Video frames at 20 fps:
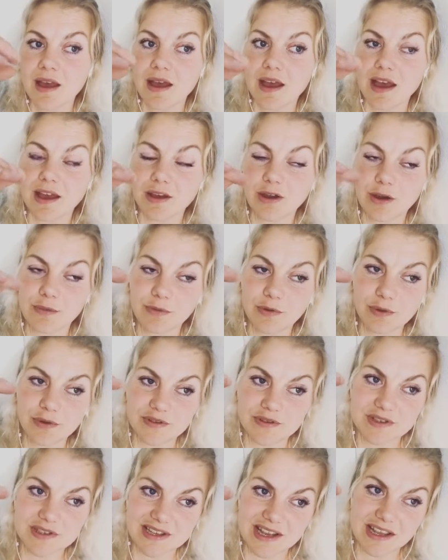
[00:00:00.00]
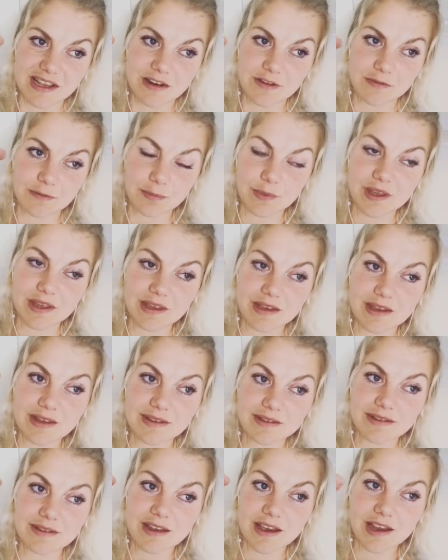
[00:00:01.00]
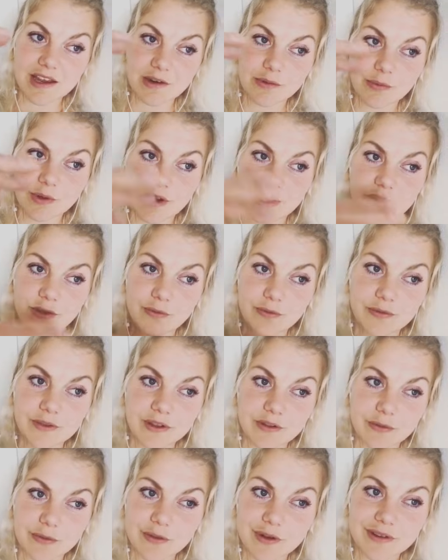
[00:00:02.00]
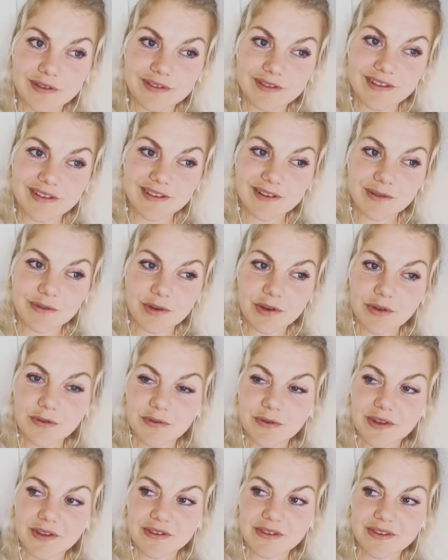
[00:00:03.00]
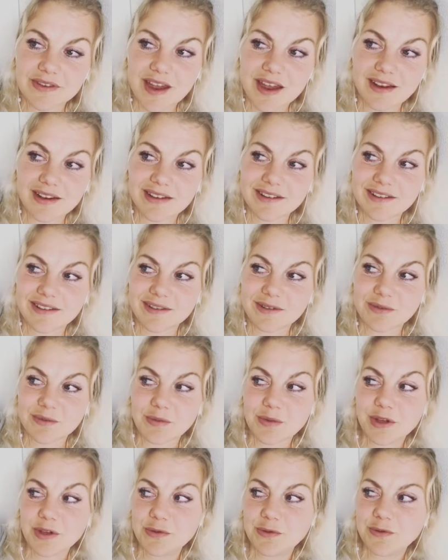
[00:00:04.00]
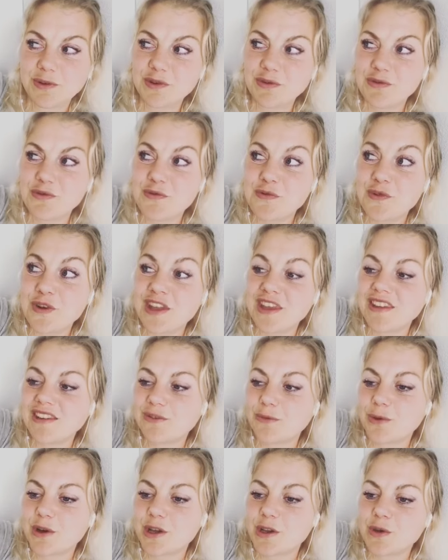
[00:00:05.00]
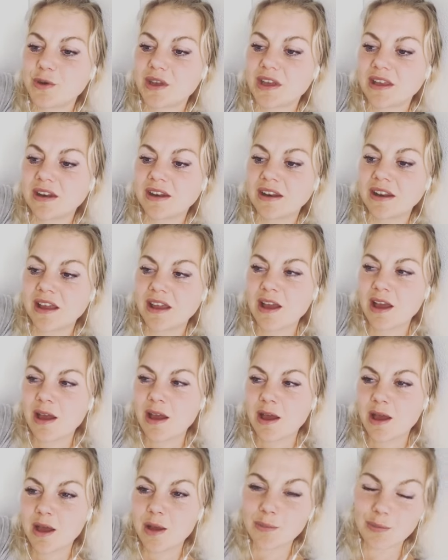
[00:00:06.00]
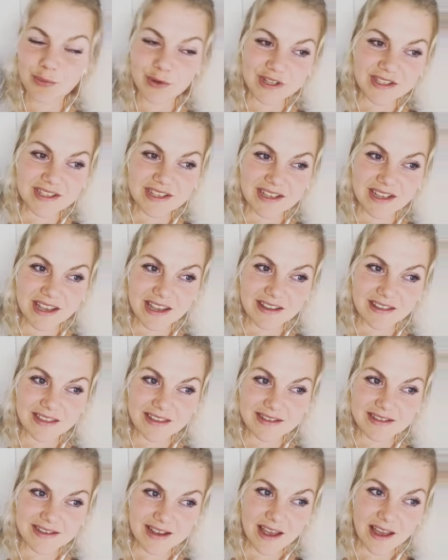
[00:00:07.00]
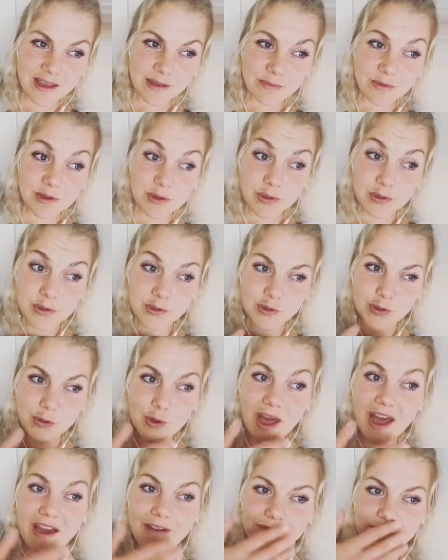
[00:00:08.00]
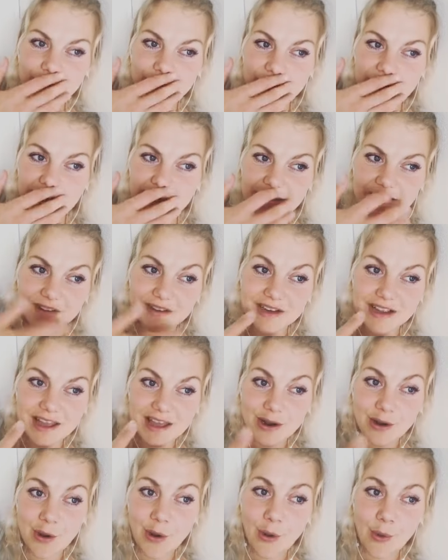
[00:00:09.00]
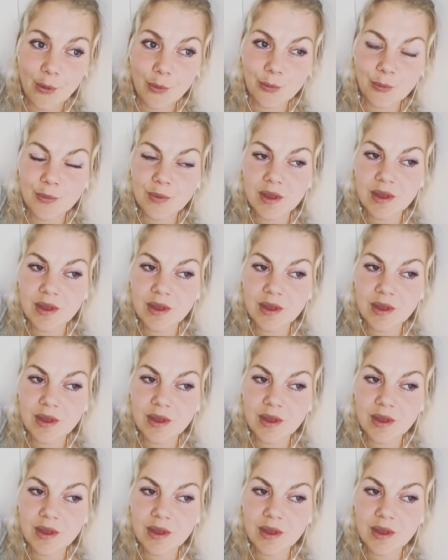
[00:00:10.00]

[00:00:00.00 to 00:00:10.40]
and come to a state of being inside where you feel trust, where you feel silence, where you feel free, where you can appreciate the time you have together at home,